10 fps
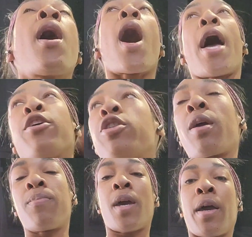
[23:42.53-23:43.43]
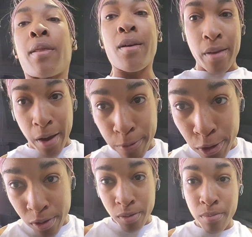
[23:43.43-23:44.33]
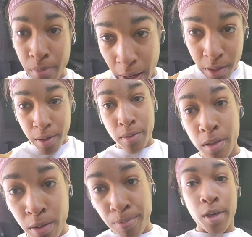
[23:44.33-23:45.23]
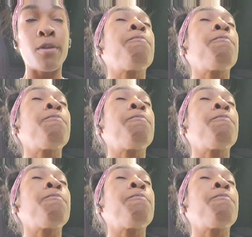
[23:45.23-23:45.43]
I could get behind that after my next Olympia,